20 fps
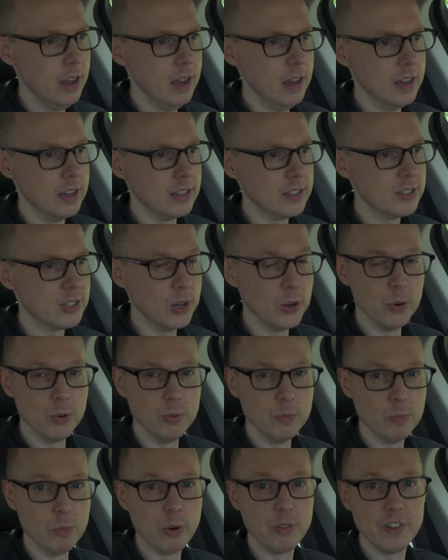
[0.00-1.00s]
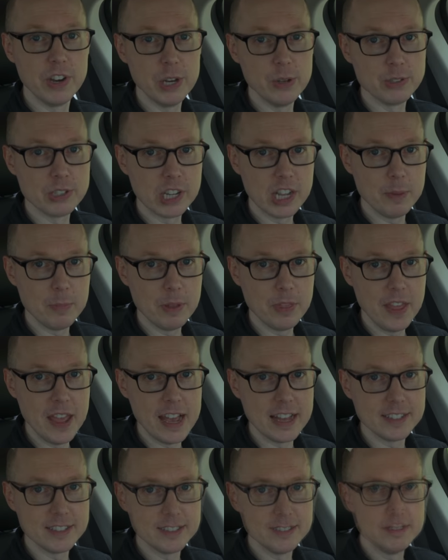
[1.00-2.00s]
Uh, so more videos to come on
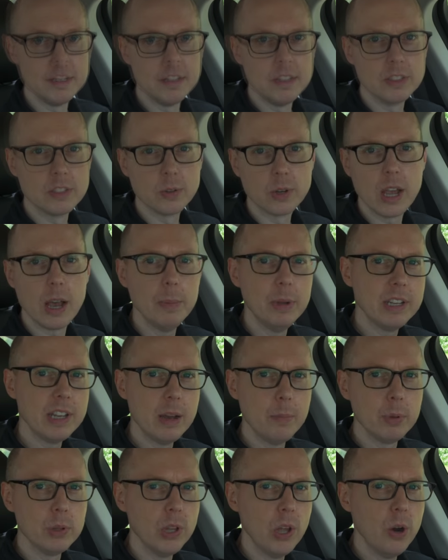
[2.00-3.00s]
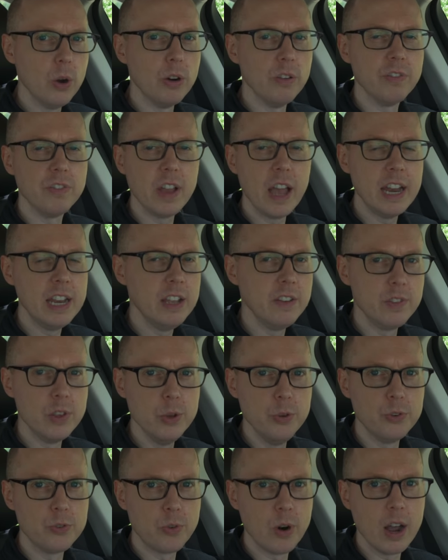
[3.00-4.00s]
that. So comment down below if any of
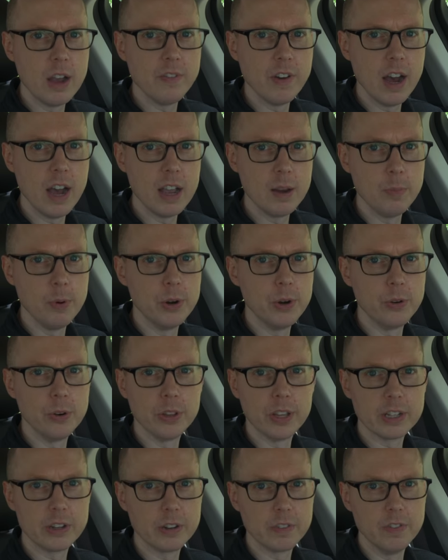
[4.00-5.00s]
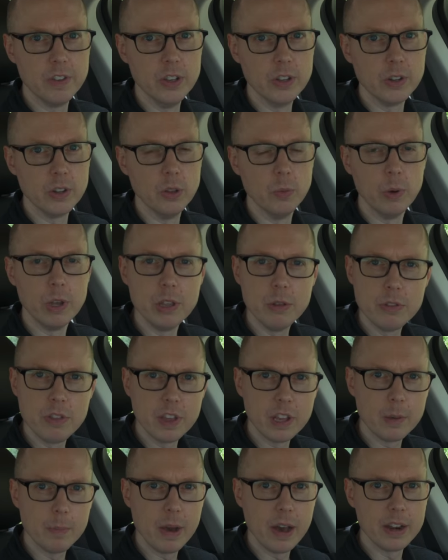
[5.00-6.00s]
you drive a hybrid or an electric vehicle what you
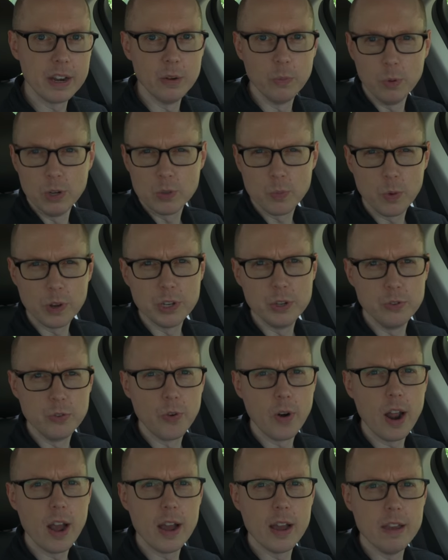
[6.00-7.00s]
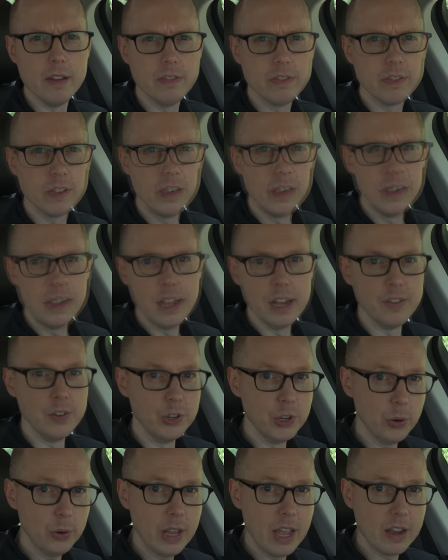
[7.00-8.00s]
think about it and which one you drive. If
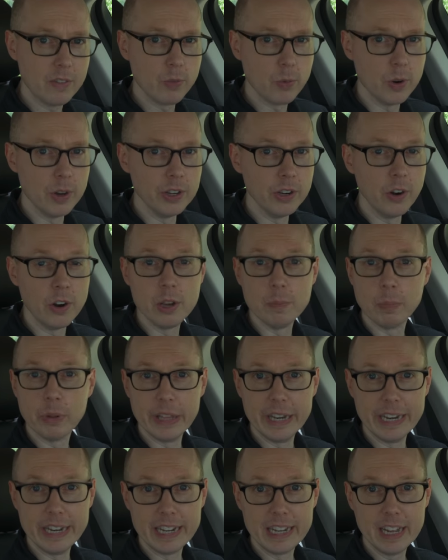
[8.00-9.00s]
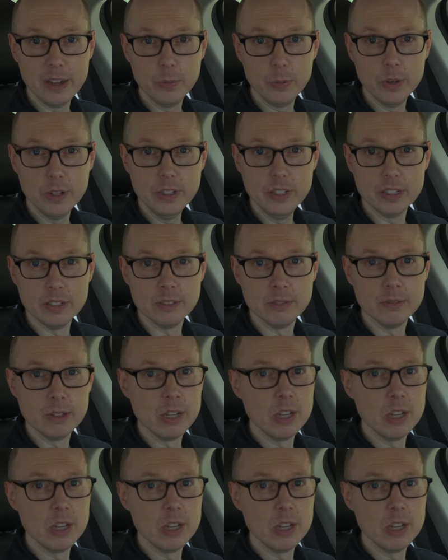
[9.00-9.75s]
you don't have one, are you planning to get one and